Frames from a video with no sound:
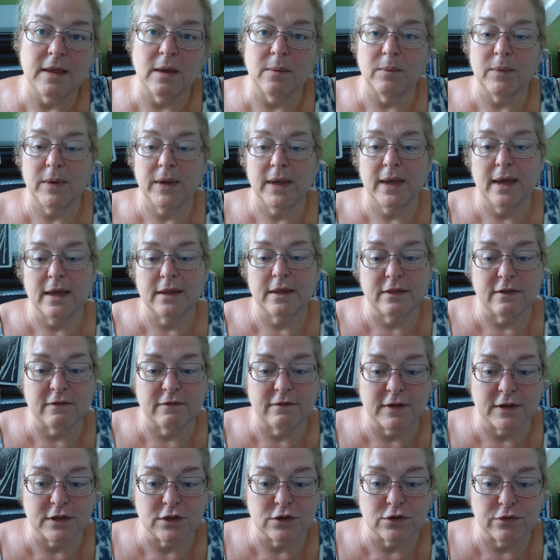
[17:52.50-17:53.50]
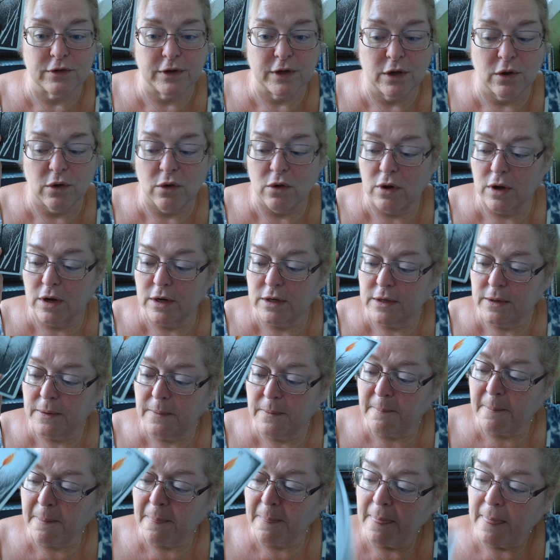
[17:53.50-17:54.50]
then we get the victory card.
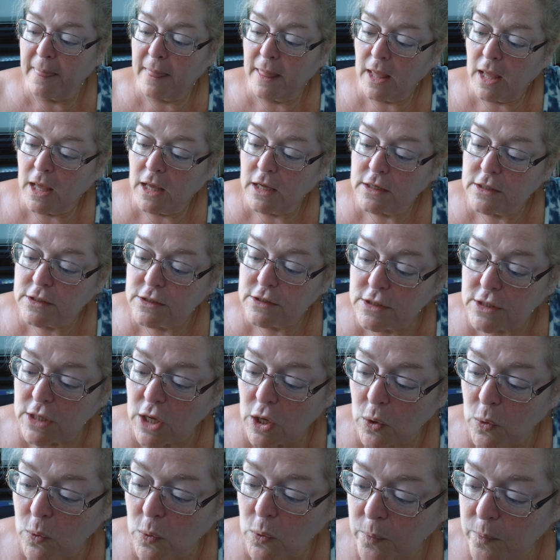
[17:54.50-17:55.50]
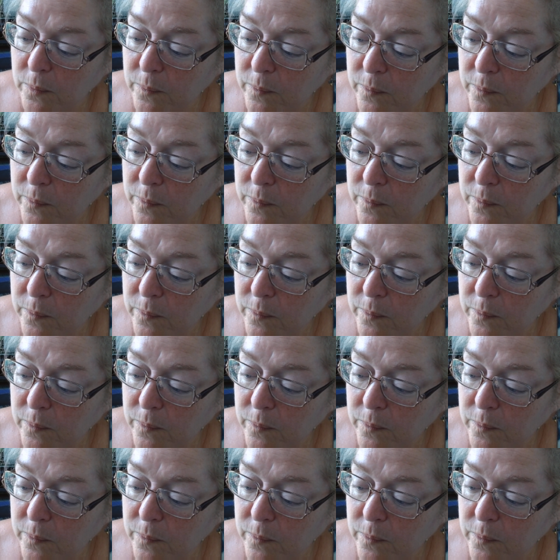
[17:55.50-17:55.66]
So